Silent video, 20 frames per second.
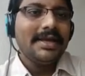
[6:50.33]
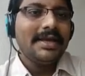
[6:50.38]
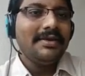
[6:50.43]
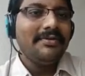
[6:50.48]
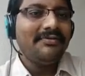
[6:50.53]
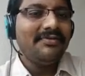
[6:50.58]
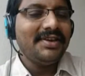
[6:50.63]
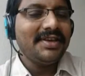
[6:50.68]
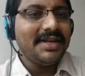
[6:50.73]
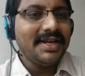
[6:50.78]

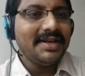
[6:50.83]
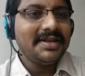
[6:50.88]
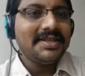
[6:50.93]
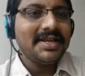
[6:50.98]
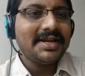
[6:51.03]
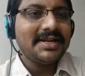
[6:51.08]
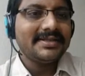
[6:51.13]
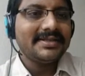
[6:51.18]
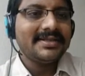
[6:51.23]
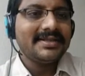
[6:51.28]
if we get
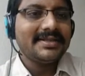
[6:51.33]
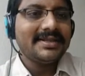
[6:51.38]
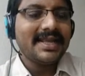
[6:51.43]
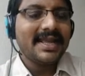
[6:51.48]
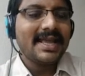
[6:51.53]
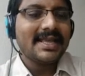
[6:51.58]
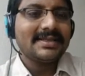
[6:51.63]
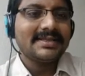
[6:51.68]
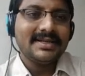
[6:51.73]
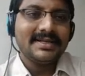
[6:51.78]
the result
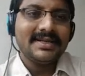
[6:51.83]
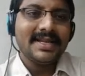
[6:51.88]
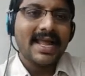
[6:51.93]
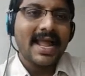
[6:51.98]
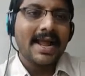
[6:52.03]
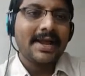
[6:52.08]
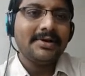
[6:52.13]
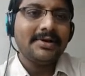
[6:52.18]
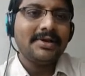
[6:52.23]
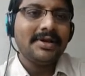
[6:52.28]
as the
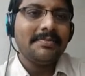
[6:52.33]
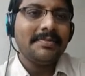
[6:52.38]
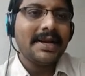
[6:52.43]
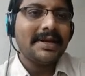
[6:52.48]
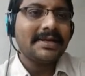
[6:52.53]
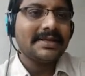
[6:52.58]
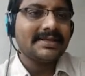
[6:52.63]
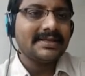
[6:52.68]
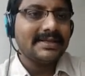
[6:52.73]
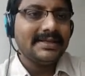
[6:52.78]
diagonal
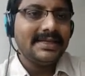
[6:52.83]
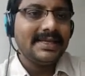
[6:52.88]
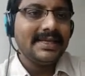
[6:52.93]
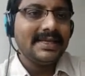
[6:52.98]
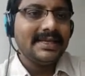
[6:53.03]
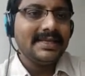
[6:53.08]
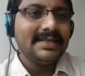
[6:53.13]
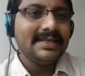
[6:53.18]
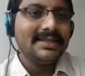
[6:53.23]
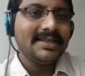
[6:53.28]
matrix
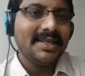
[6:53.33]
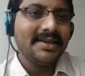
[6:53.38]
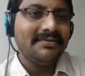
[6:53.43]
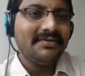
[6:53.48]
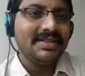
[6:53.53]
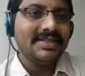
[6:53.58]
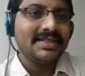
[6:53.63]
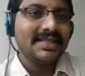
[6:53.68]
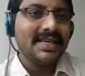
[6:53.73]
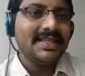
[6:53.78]
D, then
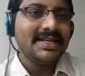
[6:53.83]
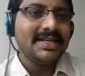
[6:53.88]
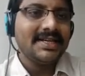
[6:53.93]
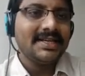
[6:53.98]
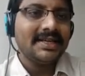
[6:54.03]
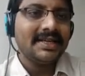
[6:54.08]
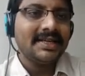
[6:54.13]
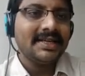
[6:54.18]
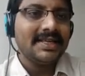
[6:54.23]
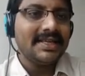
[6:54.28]
we say
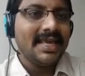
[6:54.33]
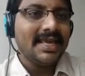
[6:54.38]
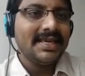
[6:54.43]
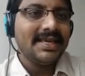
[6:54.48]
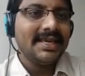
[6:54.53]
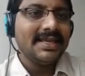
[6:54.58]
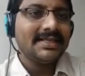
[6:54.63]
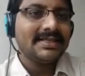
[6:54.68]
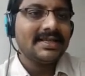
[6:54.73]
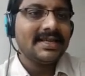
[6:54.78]
that A
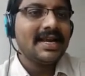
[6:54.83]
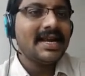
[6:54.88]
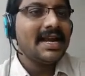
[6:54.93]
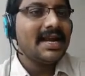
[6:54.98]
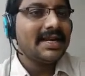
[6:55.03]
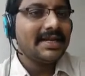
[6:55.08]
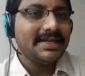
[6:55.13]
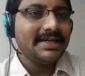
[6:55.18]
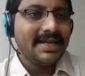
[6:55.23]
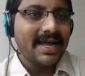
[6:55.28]
is
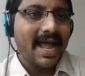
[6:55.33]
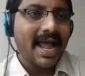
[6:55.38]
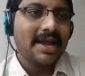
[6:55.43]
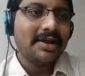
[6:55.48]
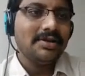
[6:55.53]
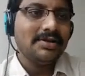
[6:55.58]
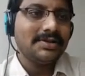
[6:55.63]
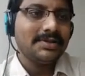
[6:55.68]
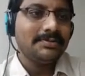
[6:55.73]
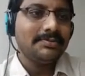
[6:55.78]

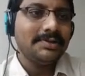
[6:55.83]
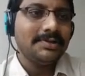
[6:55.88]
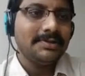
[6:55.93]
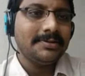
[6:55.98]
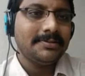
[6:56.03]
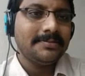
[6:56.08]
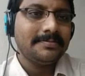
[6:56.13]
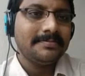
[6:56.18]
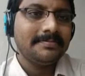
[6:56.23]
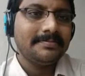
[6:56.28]

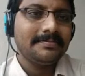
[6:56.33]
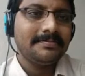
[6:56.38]
diagonalizable.